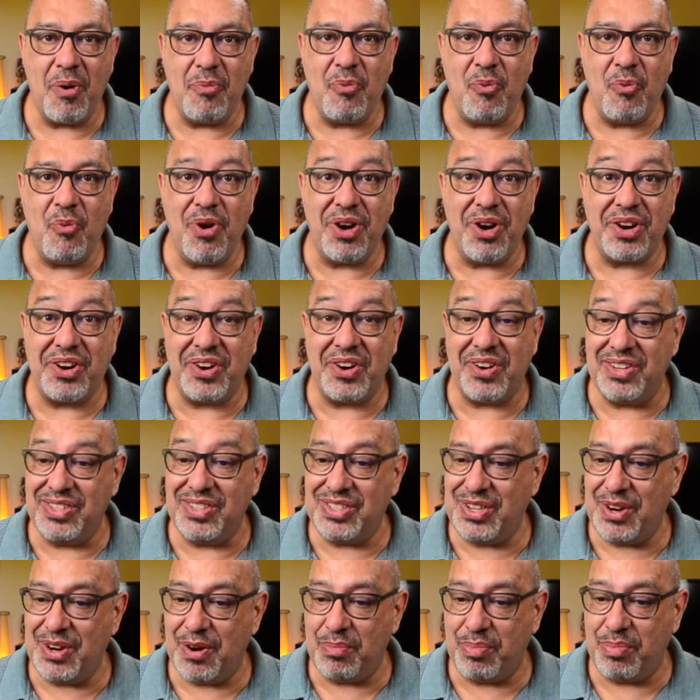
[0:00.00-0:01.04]

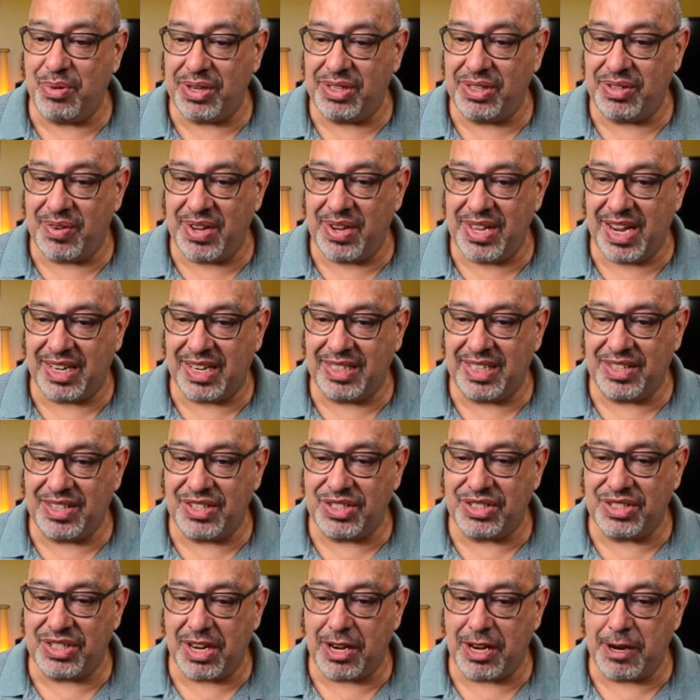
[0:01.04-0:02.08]
workers here in Puerto Vallarta.
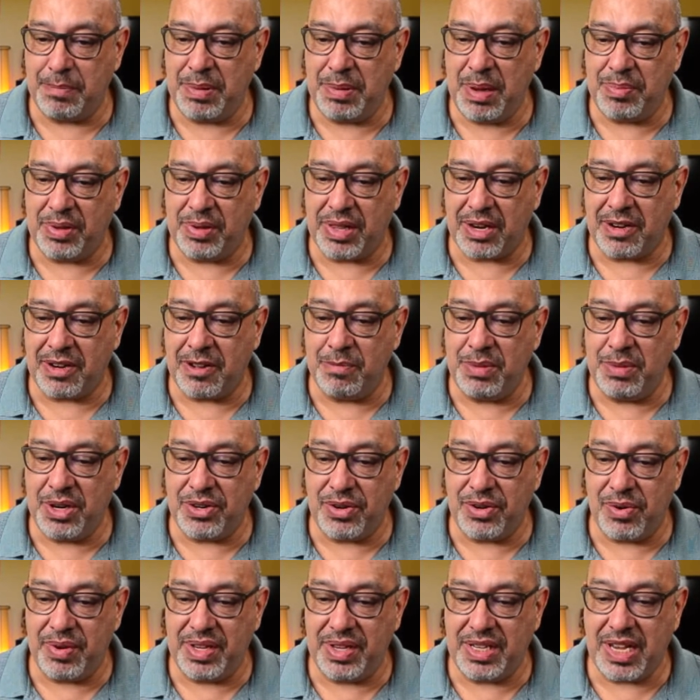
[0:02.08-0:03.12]
There's a lot of people that come here
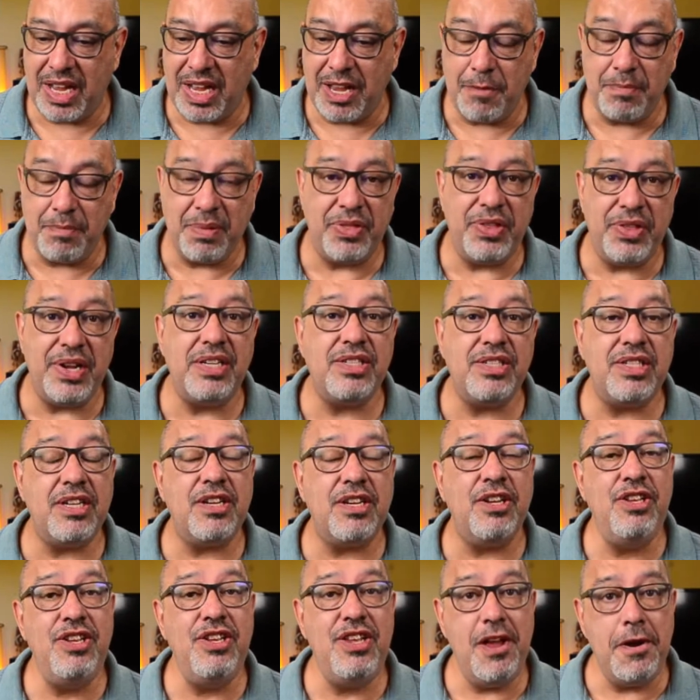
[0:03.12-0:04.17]
to retire, but there's a
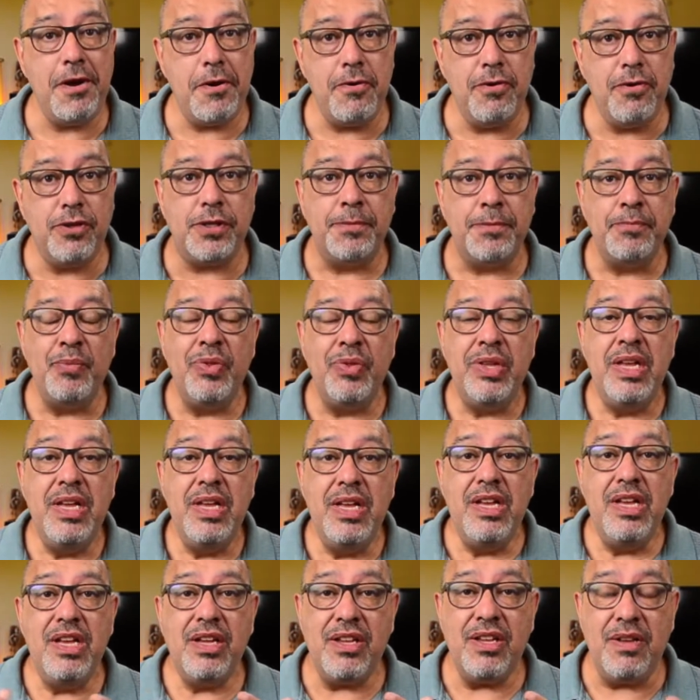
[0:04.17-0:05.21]
huge
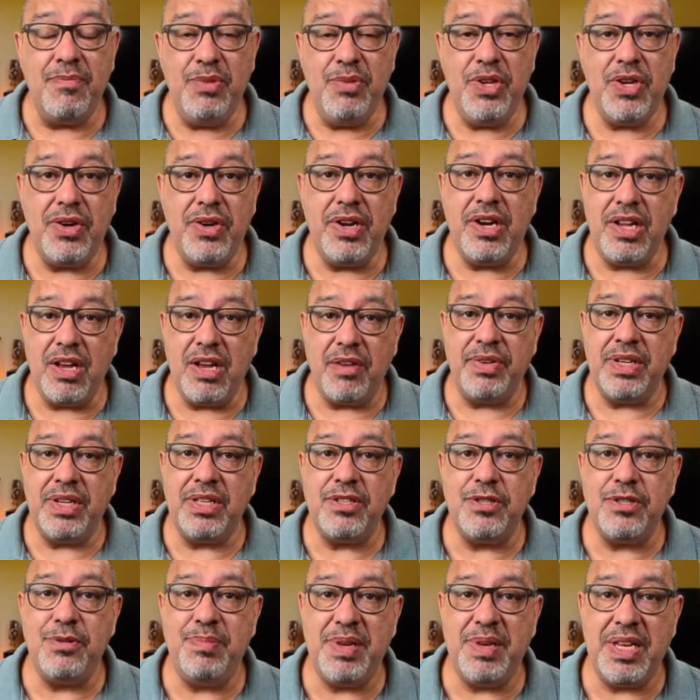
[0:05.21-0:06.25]
community of
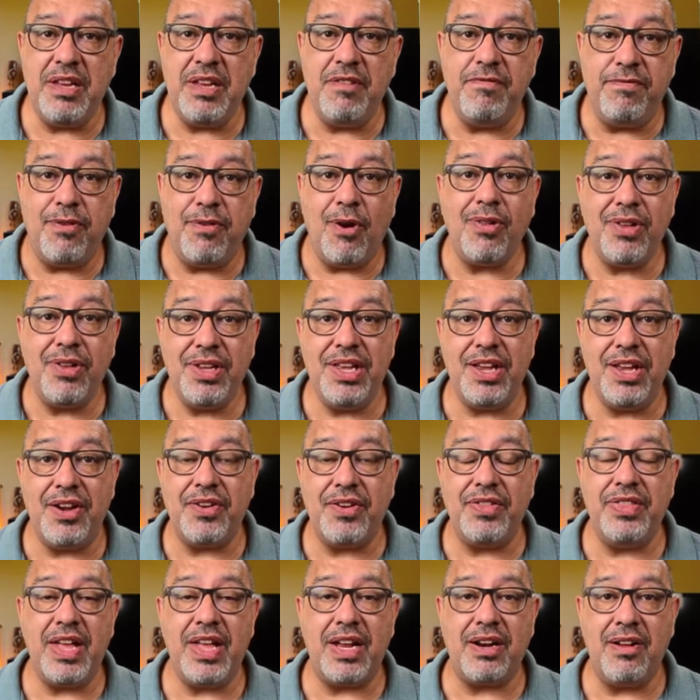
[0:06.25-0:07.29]
English-speaking folk
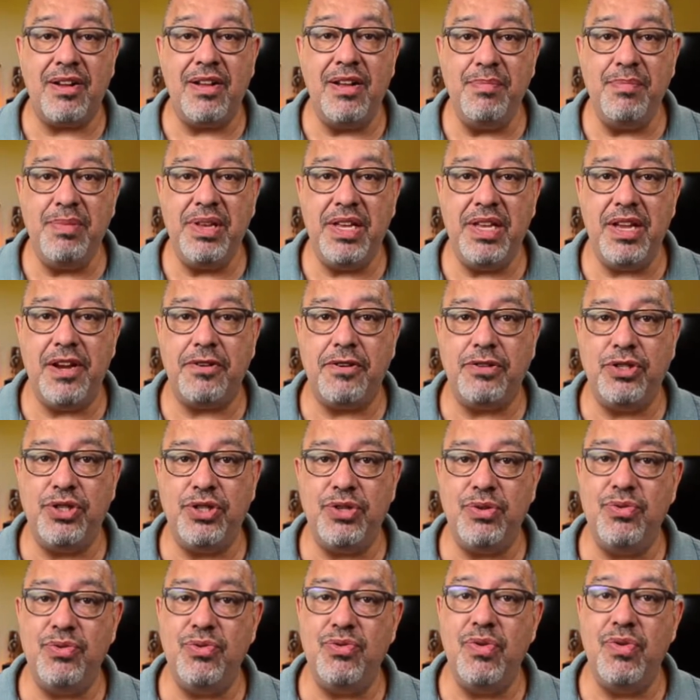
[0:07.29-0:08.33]
here that come here
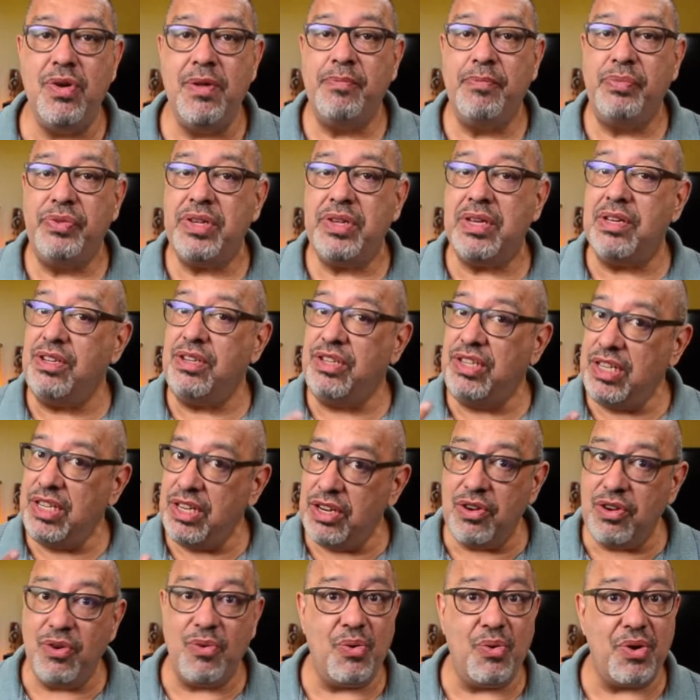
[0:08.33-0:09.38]
to
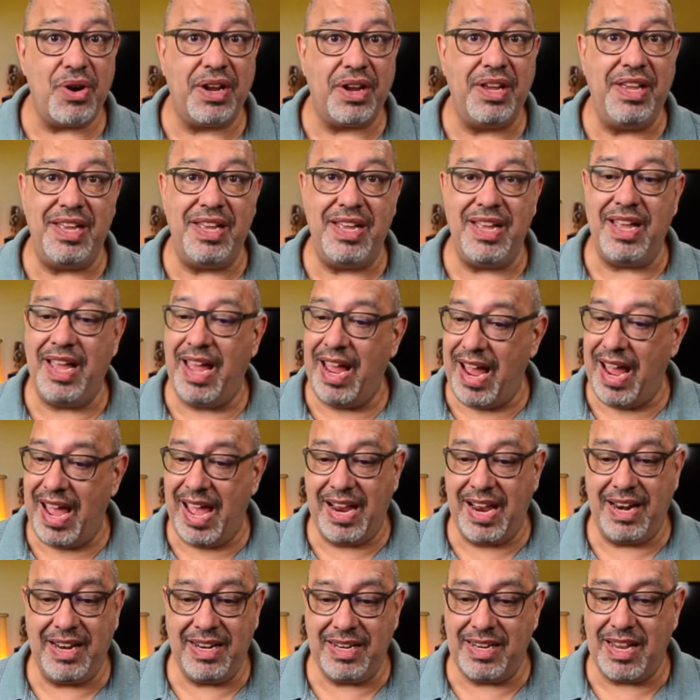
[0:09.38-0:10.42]
continue working,
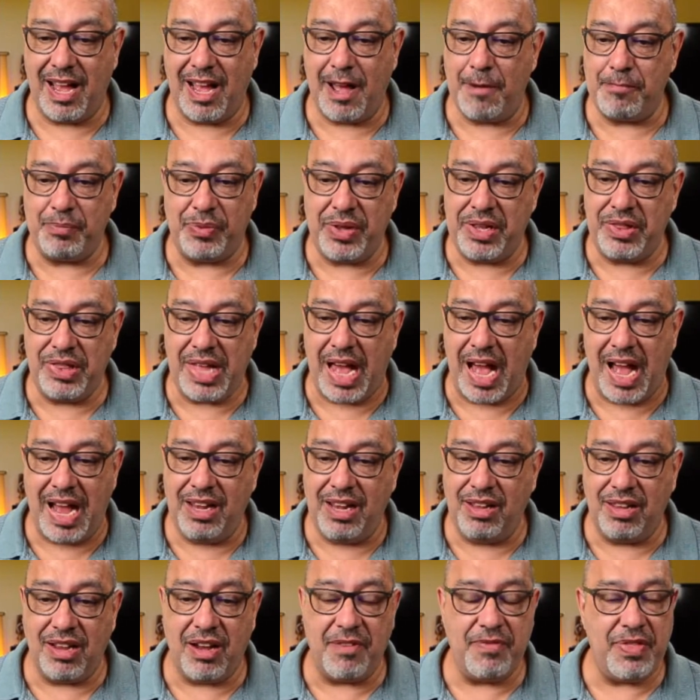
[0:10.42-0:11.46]
and I
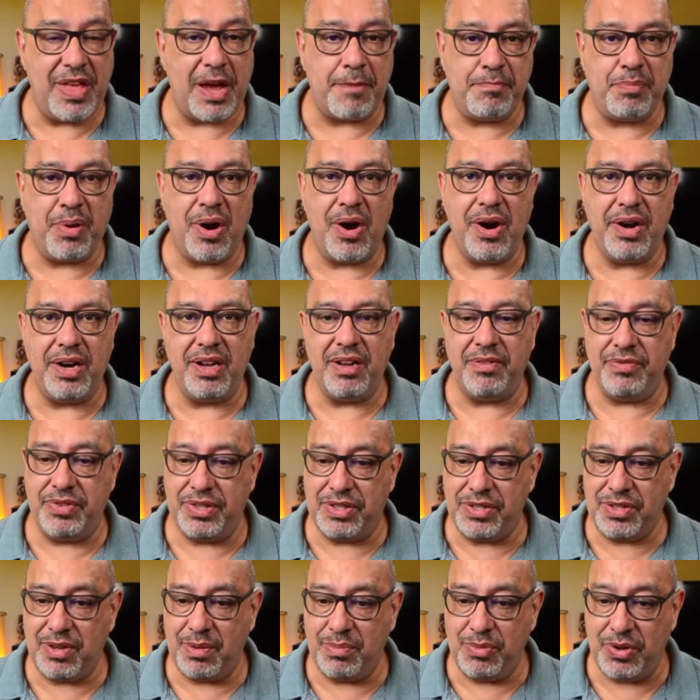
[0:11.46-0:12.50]
love that part of
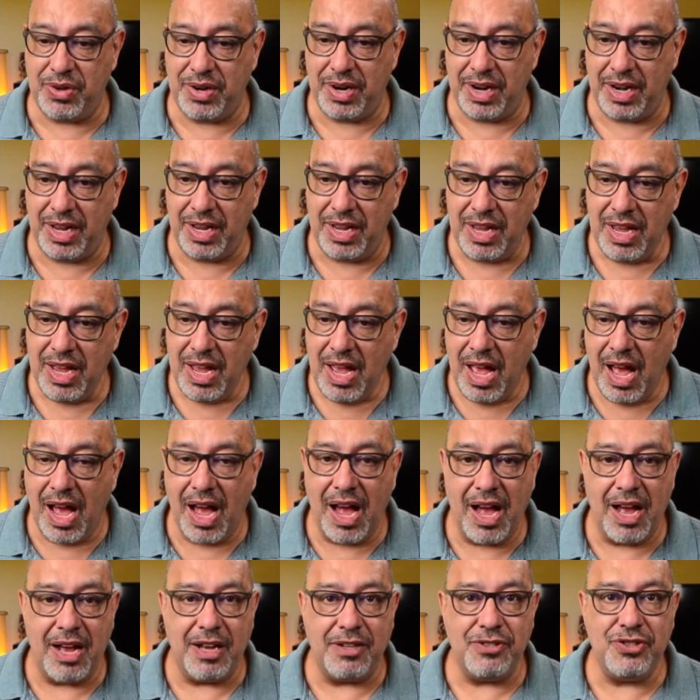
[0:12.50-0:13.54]
this community.
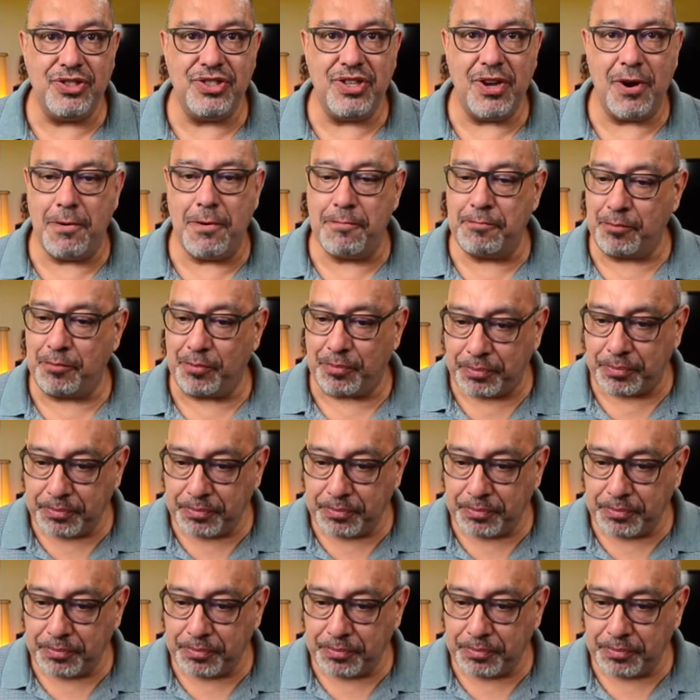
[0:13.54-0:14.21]
So